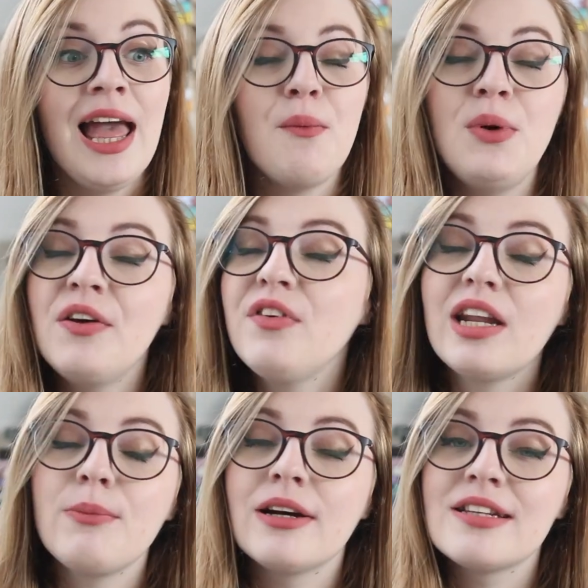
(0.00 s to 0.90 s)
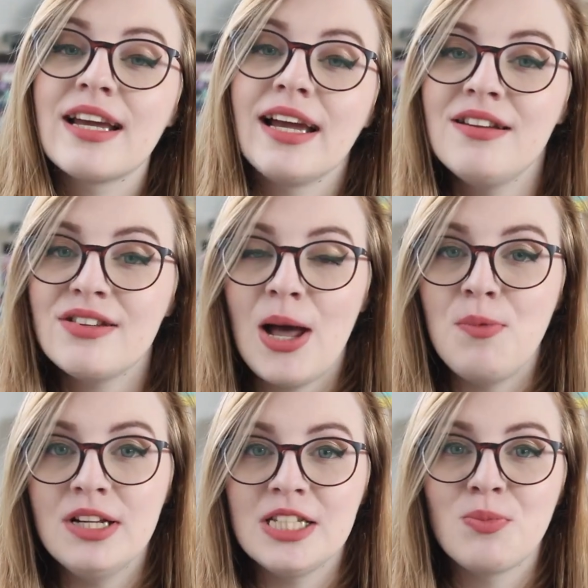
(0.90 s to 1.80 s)
and we're never going to be able to get into
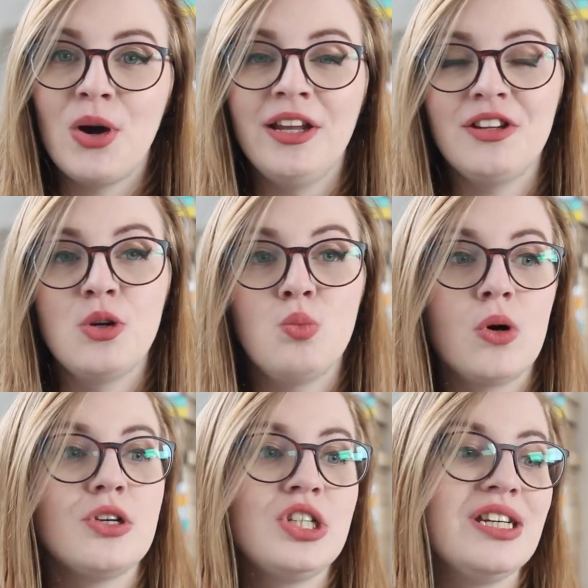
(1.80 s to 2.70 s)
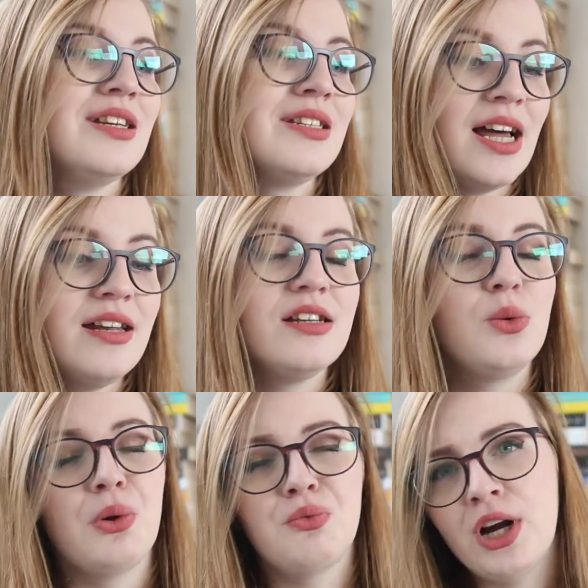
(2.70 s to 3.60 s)
Emily's mind and what she
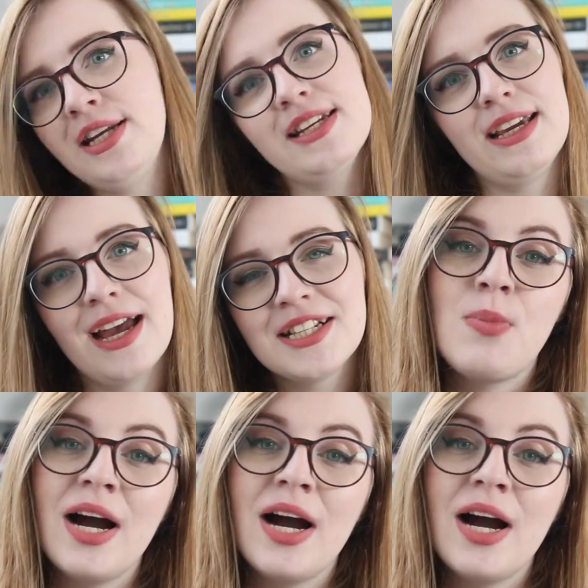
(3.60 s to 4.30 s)
intended when writing it.